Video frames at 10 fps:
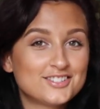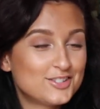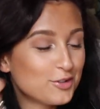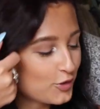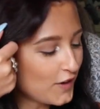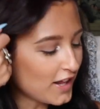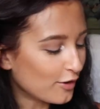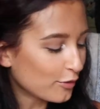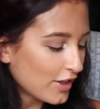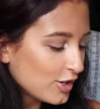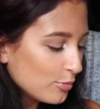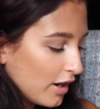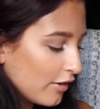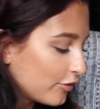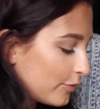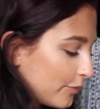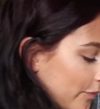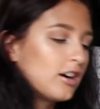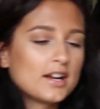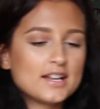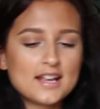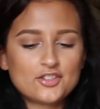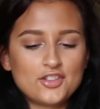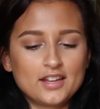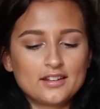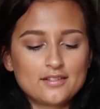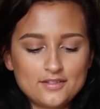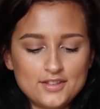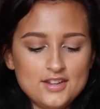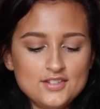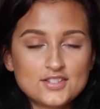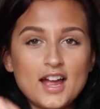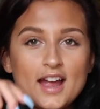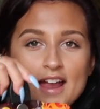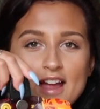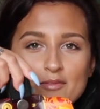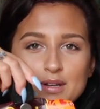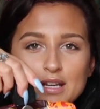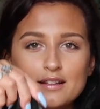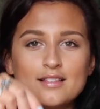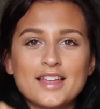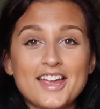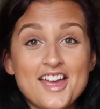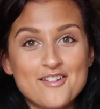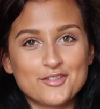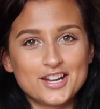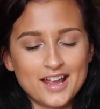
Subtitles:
do this video. Thank you, Puff. All right, next thing. These I have been eating like every